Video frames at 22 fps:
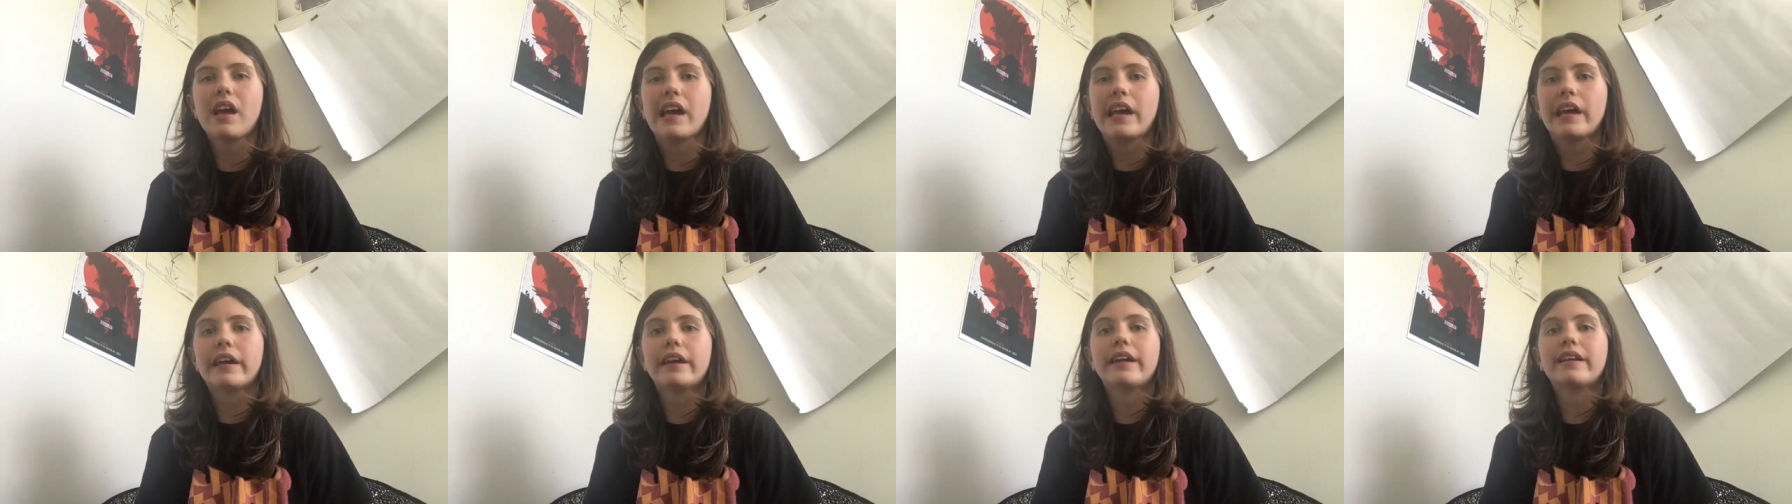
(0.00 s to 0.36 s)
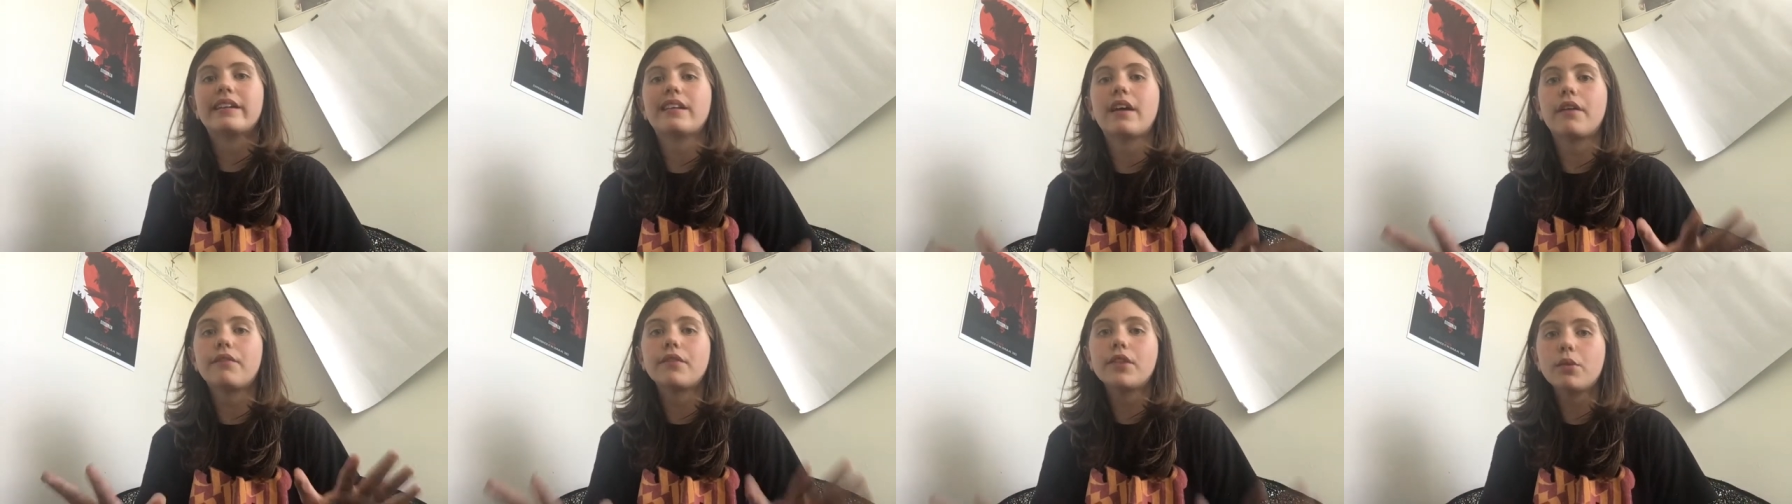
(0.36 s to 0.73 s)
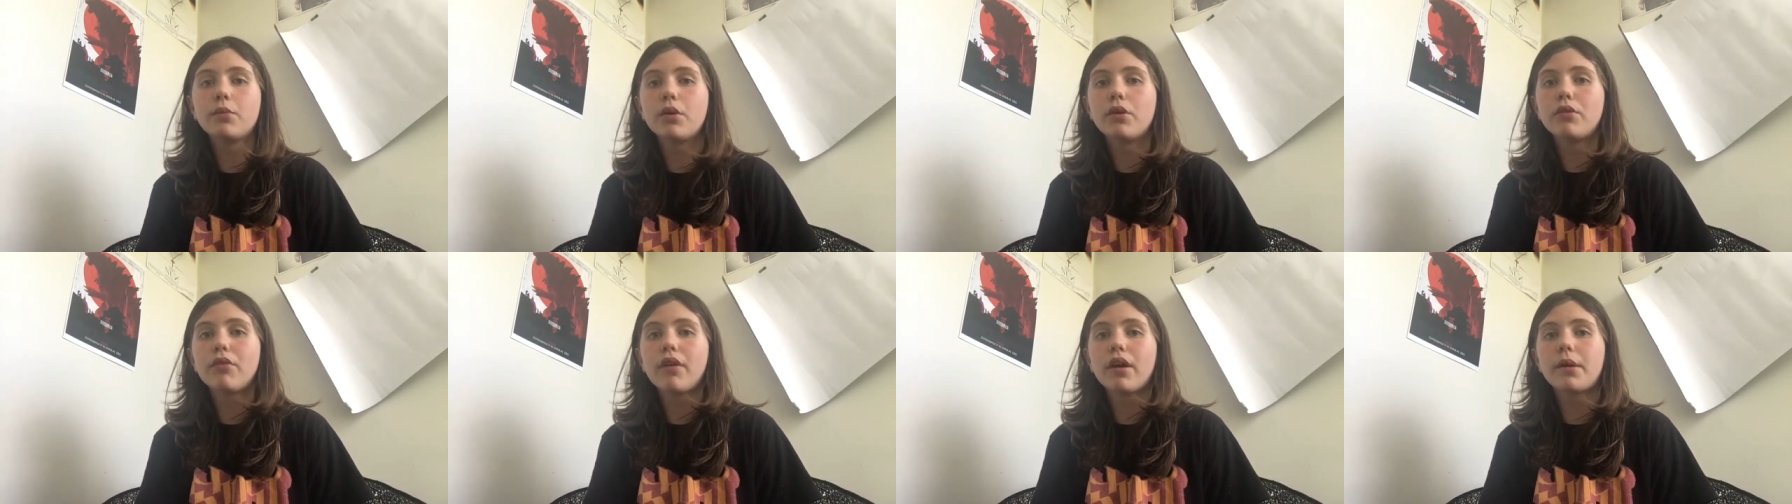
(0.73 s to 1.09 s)
and I definitely
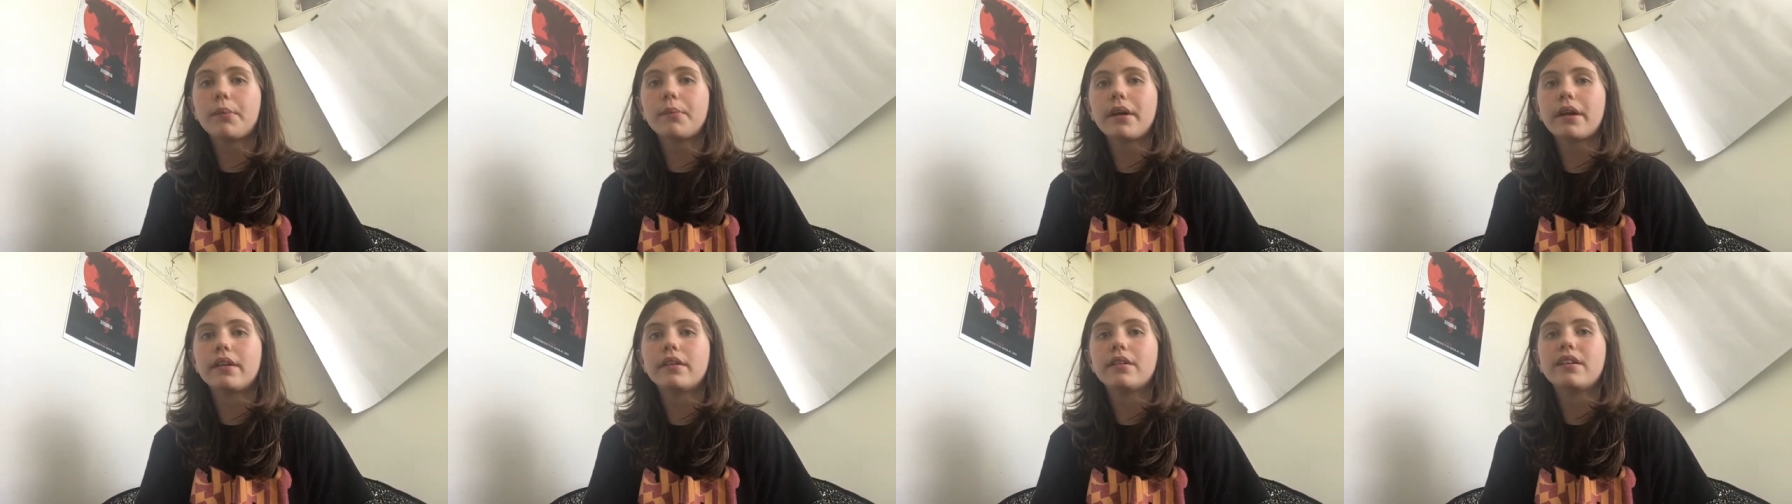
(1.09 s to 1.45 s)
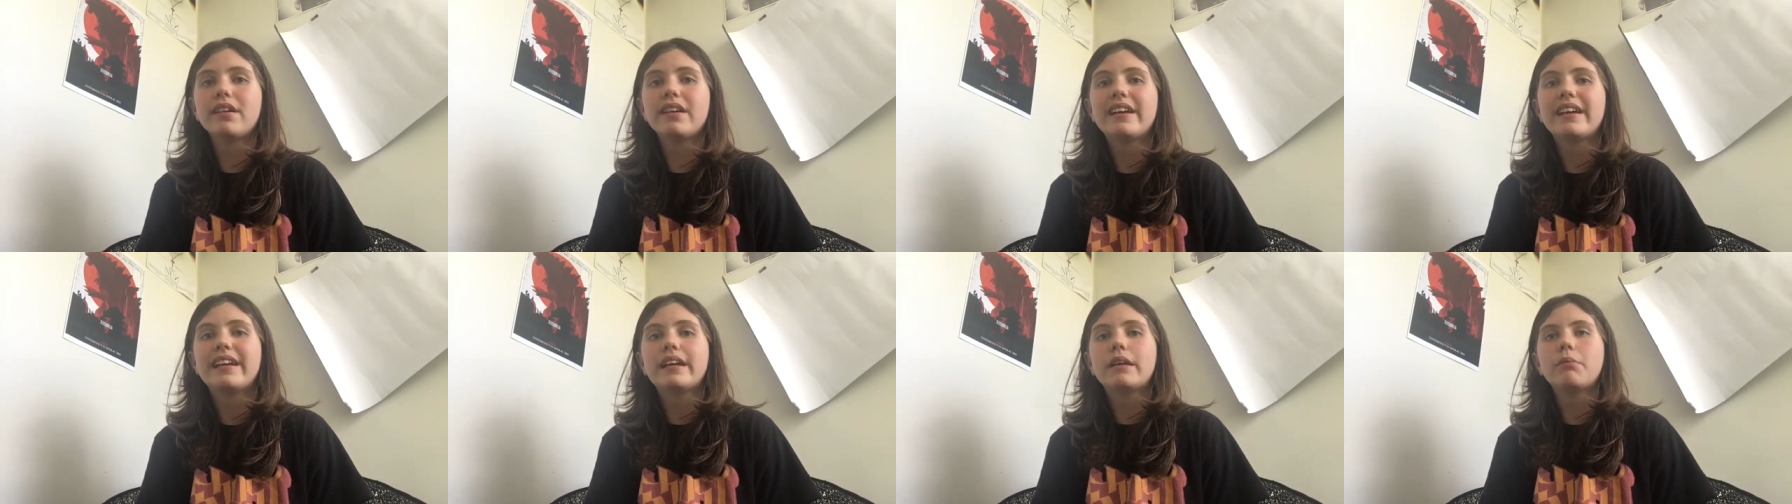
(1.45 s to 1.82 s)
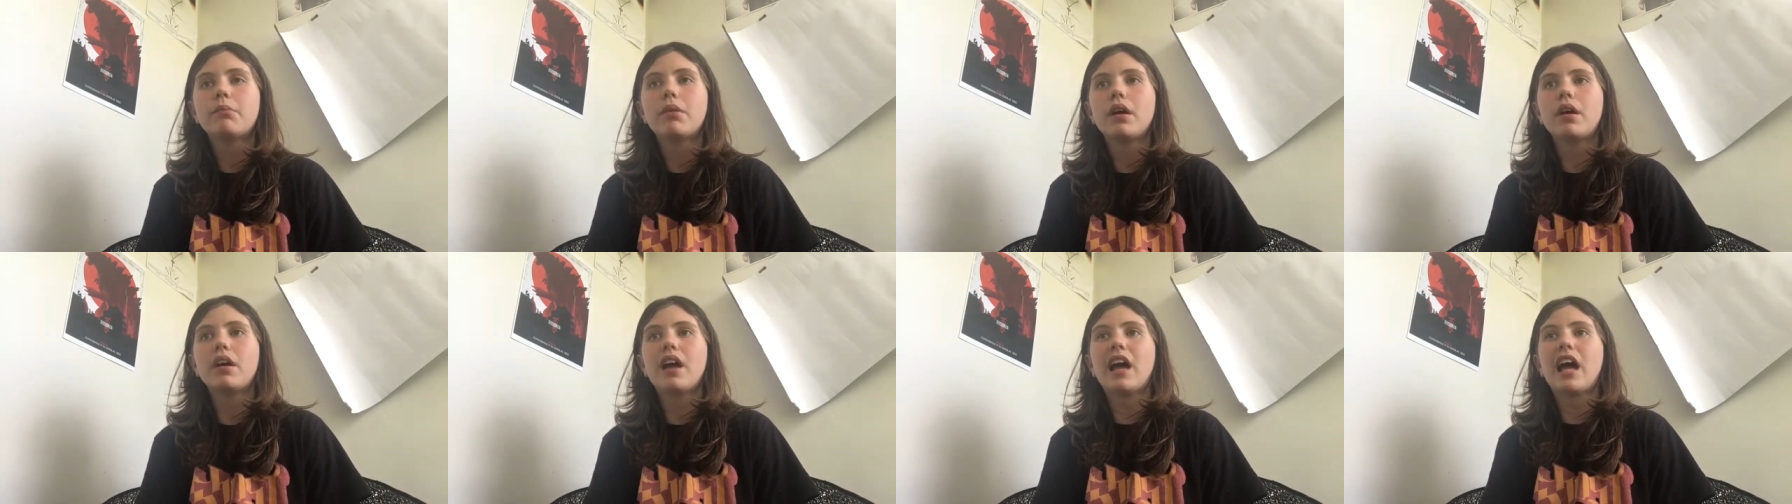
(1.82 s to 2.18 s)
would recommend,
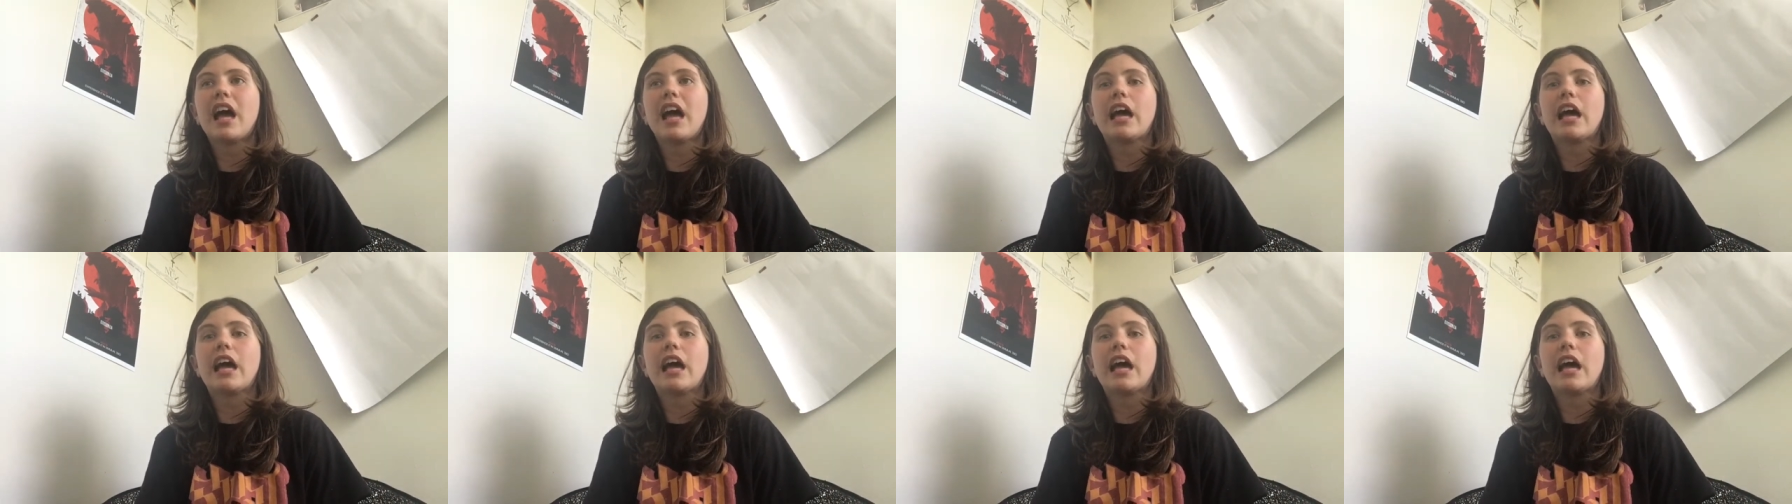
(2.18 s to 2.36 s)
but